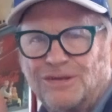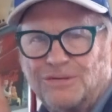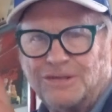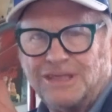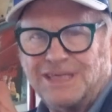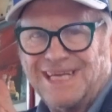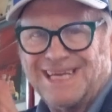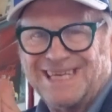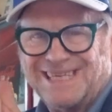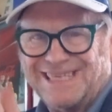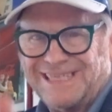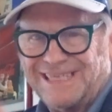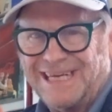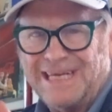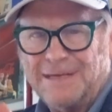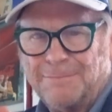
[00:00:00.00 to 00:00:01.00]
you dig
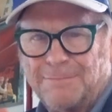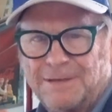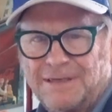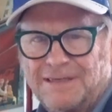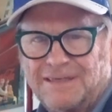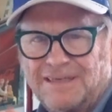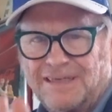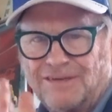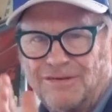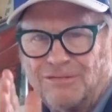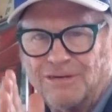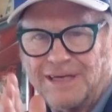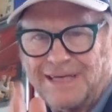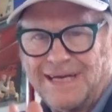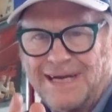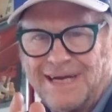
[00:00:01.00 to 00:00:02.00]
deep
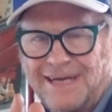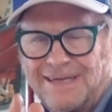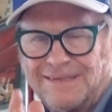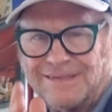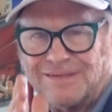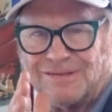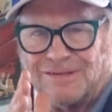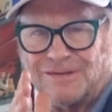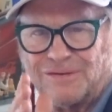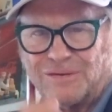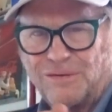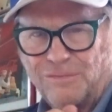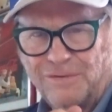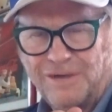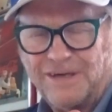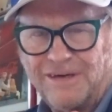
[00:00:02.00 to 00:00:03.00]
into a guy's
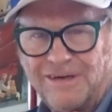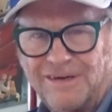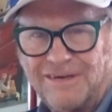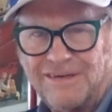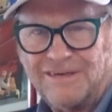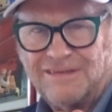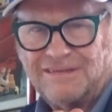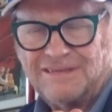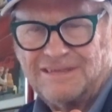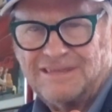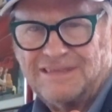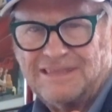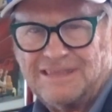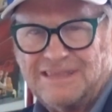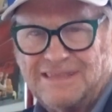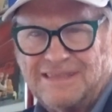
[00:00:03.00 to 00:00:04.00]
career.
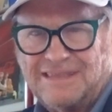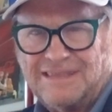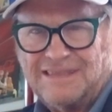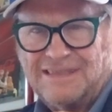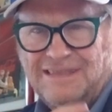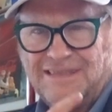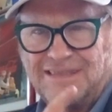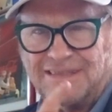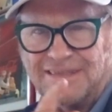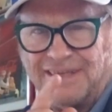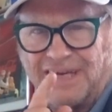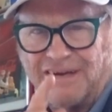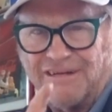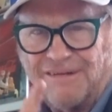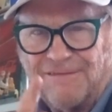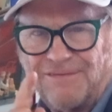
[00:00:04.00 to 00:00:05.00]

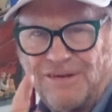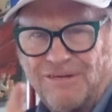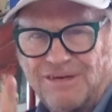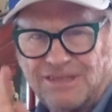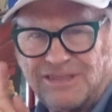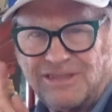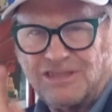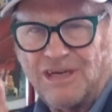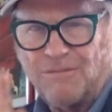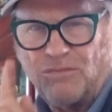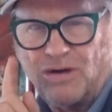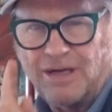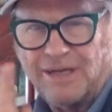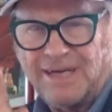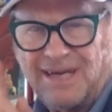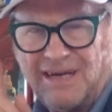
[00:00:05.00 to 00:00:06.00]
Now, if there is
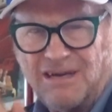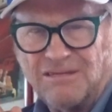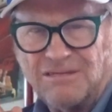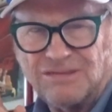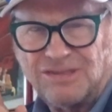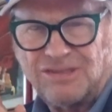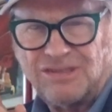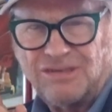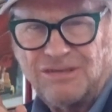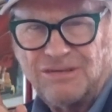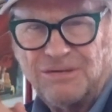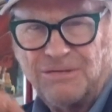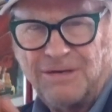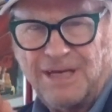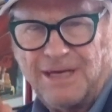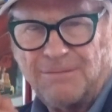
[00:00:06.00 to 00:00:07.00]
someone else
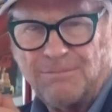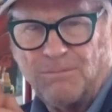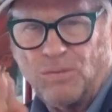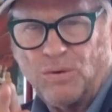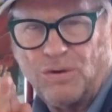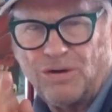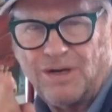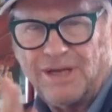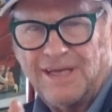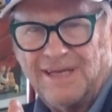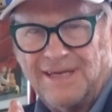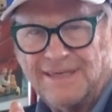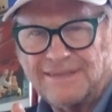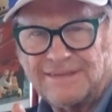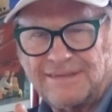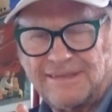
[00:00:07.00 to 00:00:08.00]
who had more
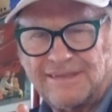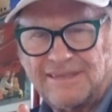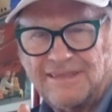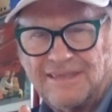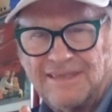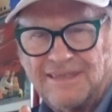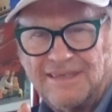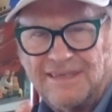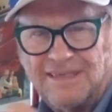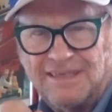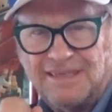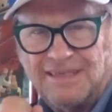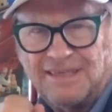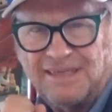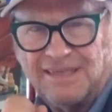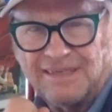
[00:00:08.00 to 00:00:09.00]
hits
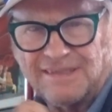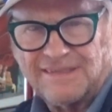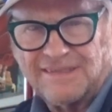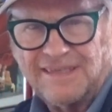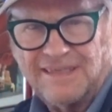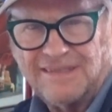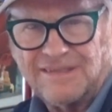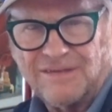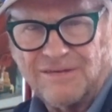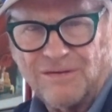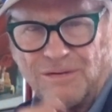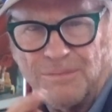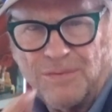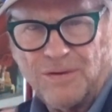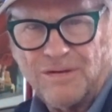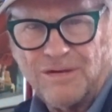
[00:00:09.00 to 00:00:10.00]
in a season
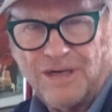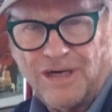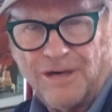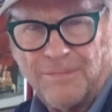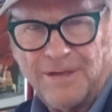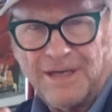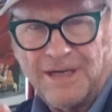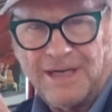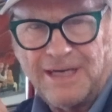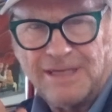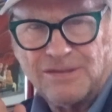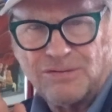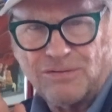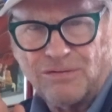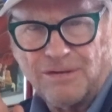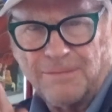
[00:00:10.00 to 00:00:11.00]
or more
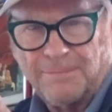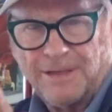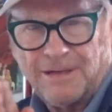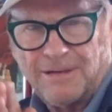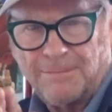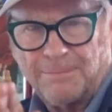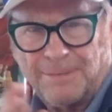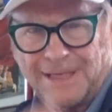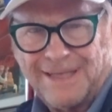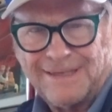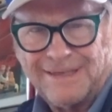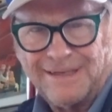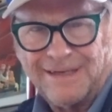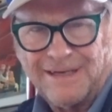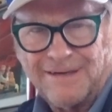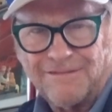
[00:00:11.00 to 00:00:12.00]
RBIs or a better
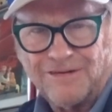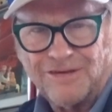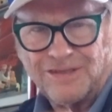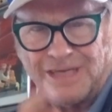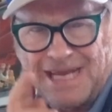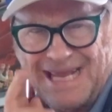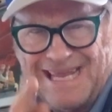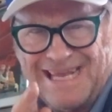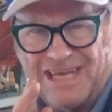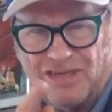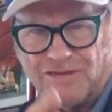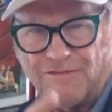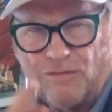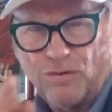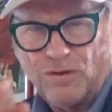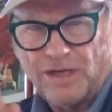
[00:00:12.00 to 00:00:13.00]
batting average,
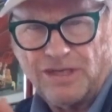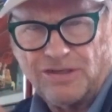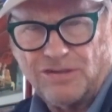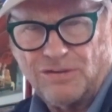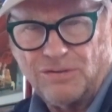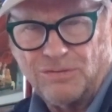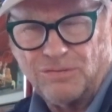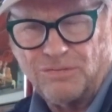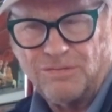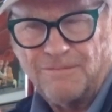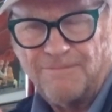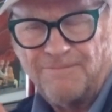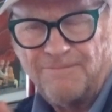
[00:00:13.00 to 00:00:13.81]
age 42,